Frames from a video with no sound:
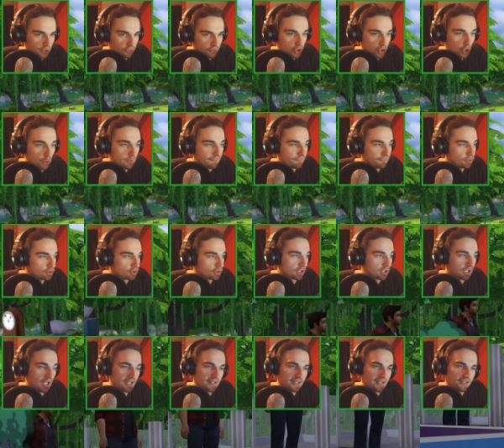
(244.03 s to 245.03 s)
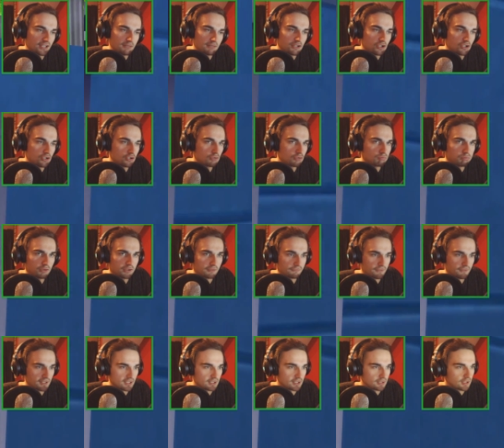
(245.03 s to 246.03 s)
Joe, if you decline this, I'm gonna be what the
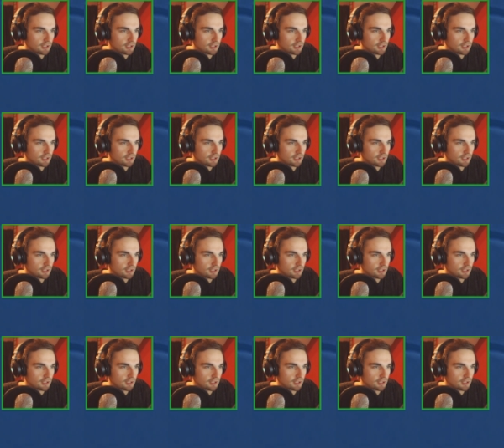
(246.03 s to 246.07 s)
fuck?